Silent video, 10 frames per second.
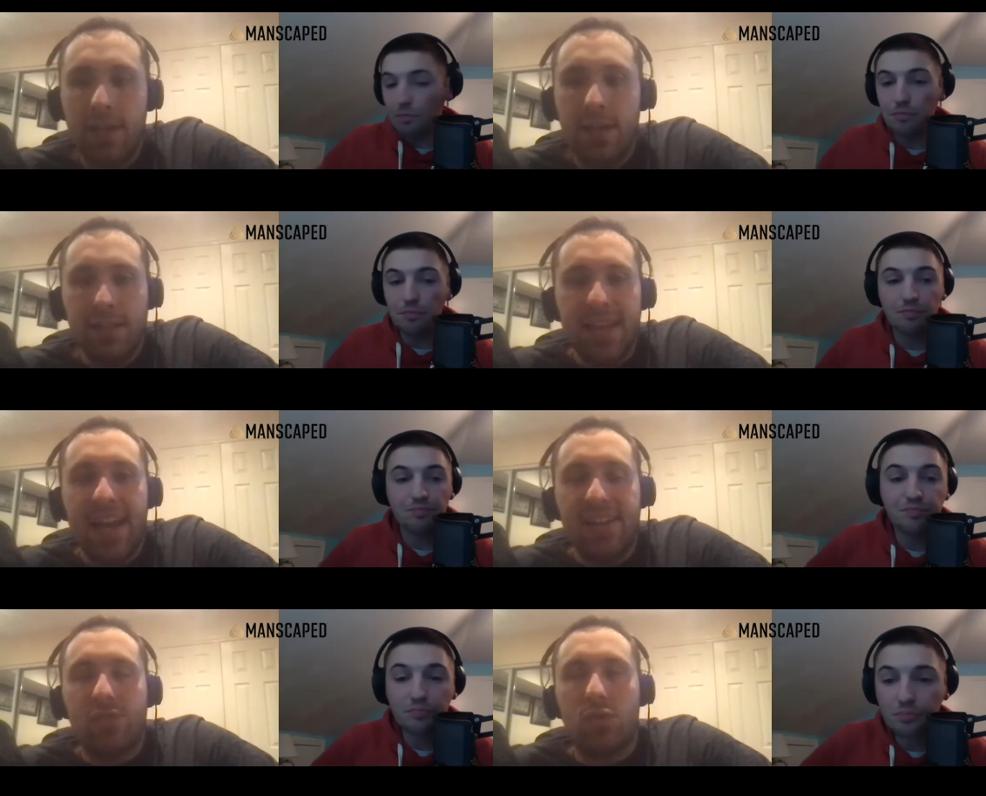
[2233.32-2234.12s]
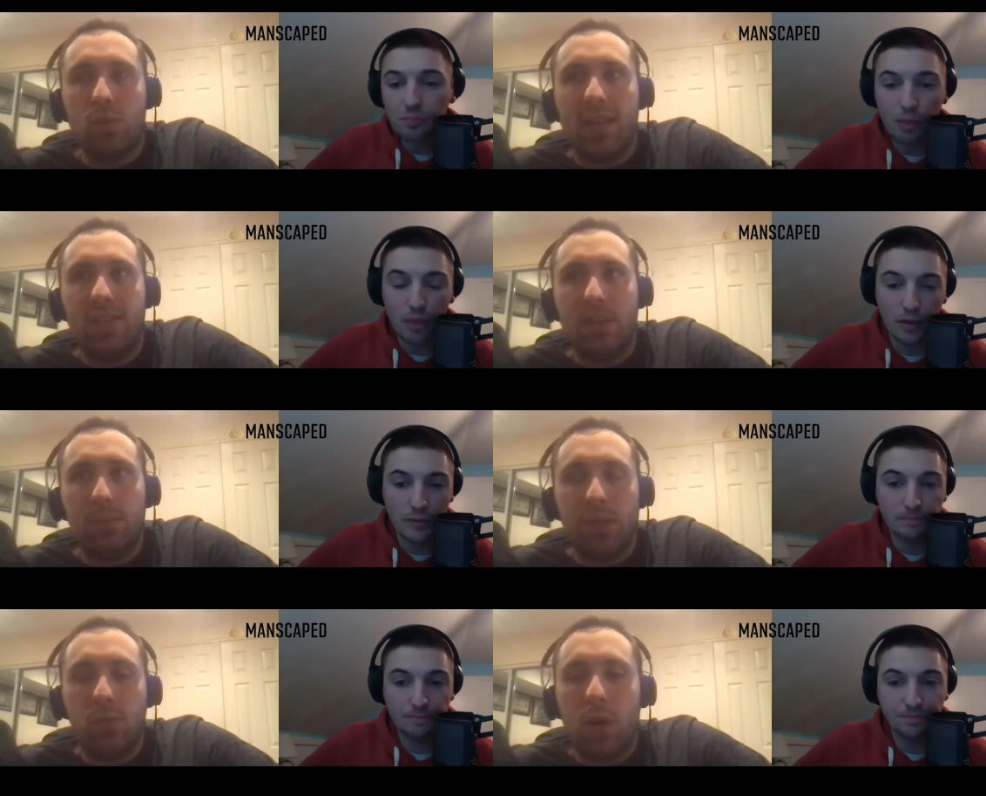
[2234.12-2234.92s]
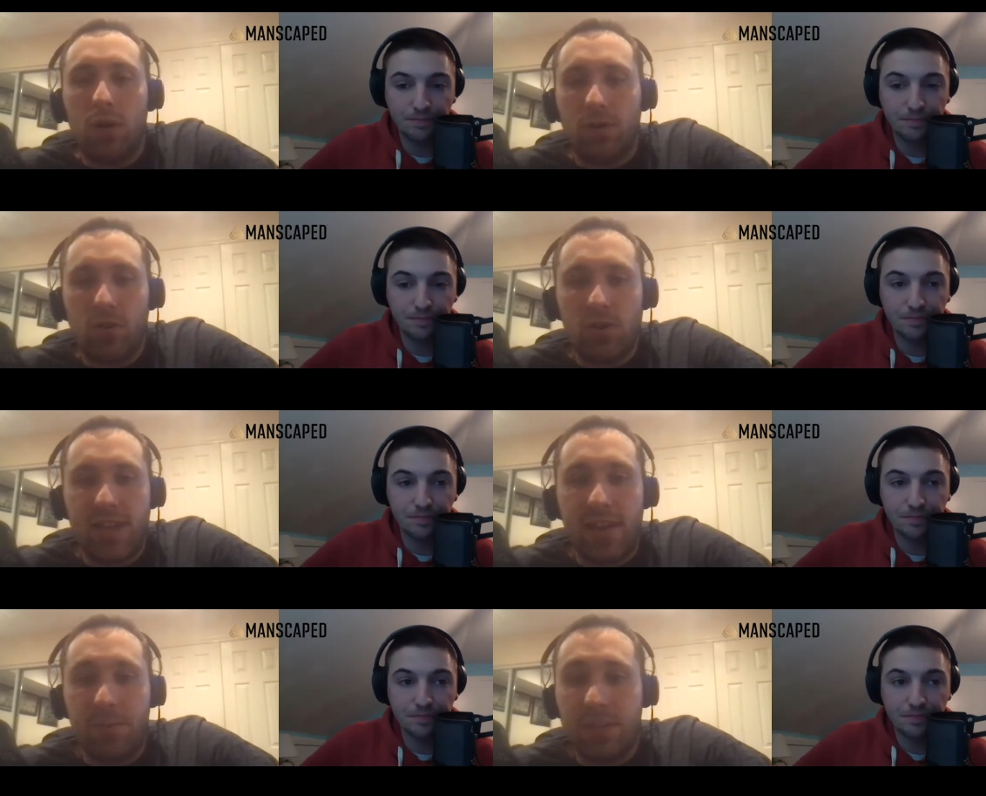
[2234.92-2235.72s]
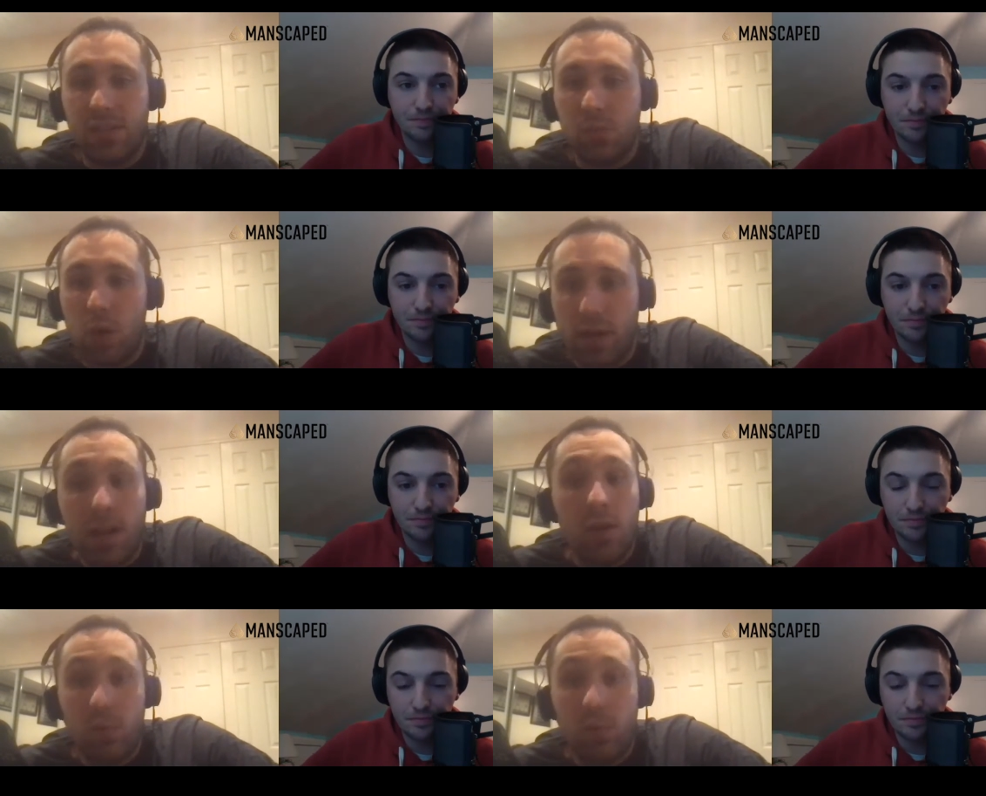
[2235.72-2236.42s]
Speaker 1: yeah, it's great that you played well in the first half, but guess what?